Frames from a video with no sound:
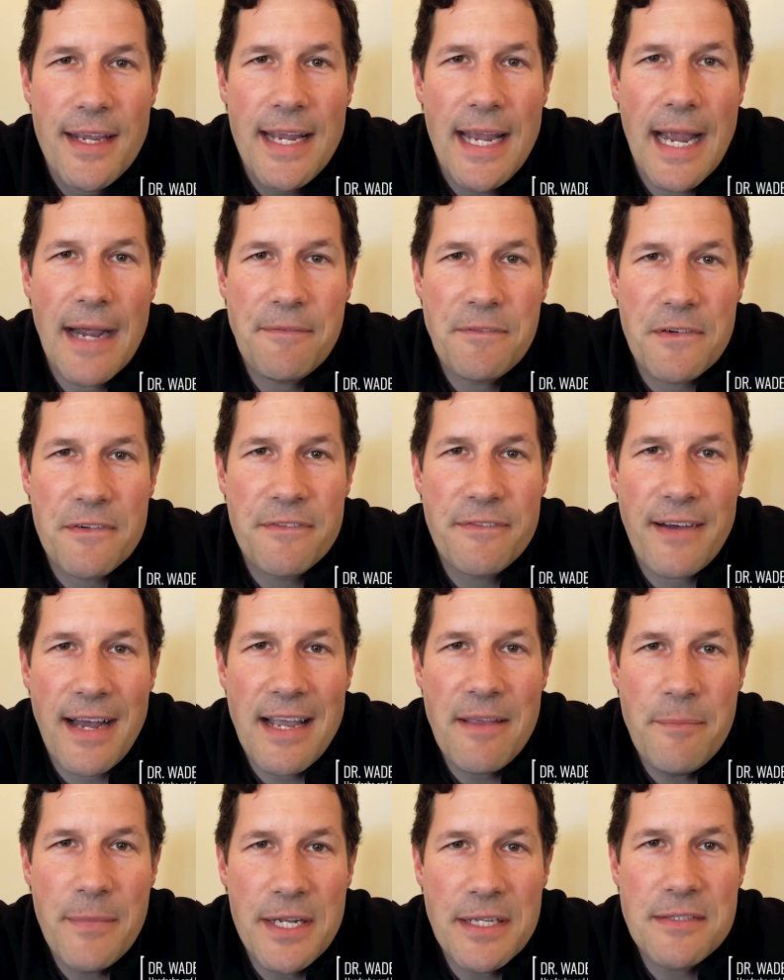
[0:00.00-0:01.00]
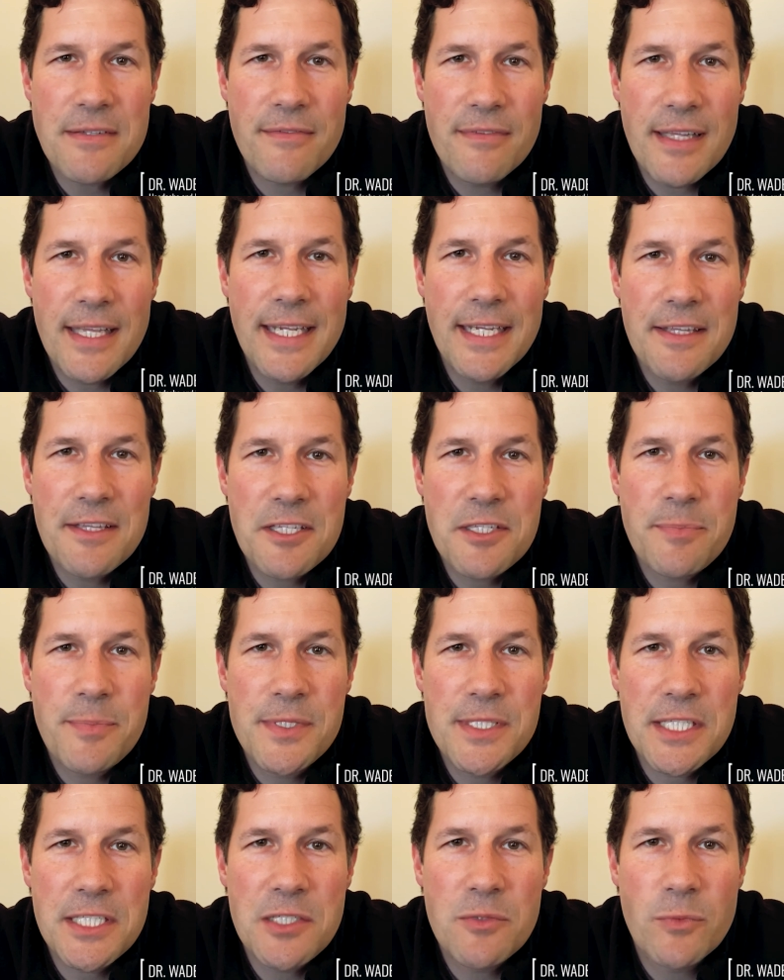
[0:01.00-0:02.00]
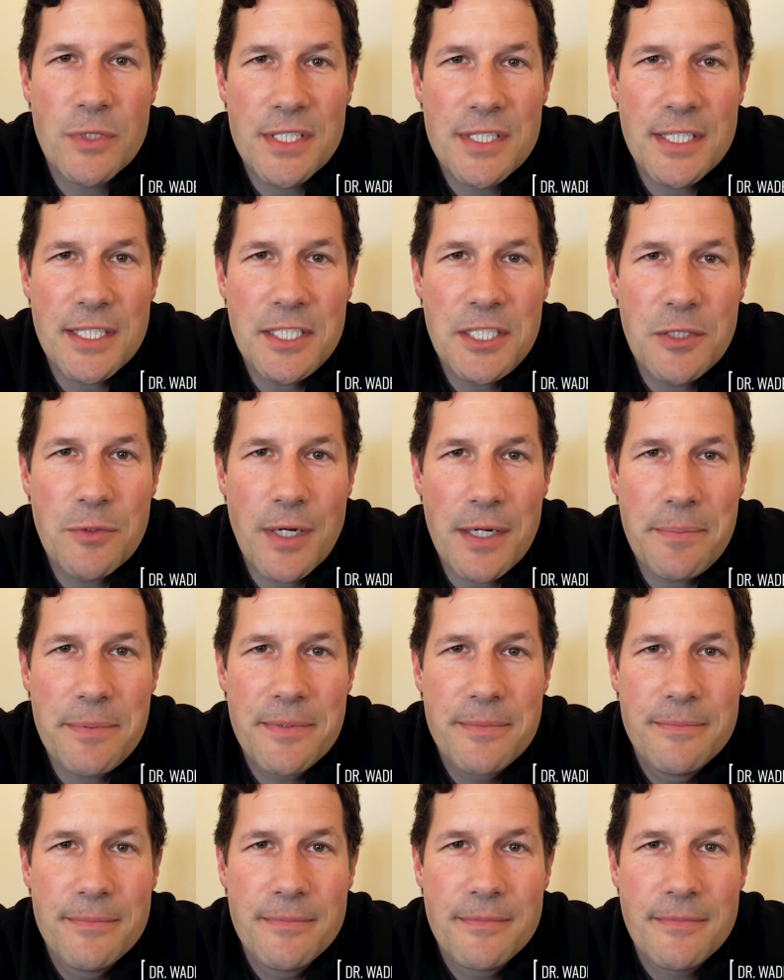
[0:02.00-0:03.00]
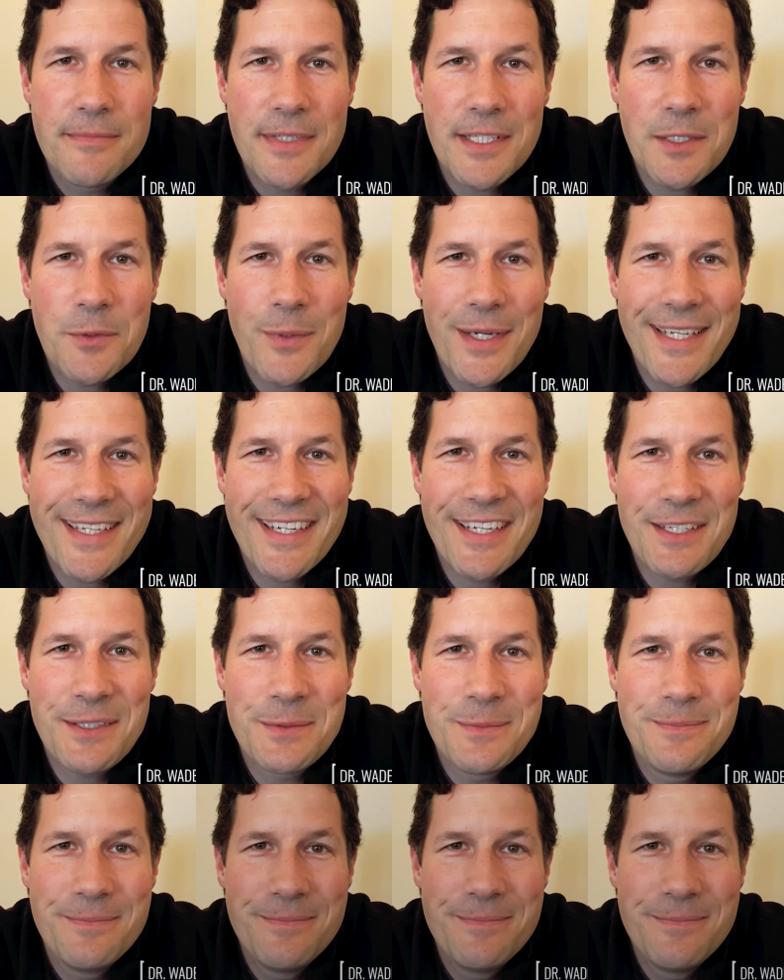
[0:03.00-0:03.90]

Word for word: After five minutes of laying in this position, we sit you up, and away you go.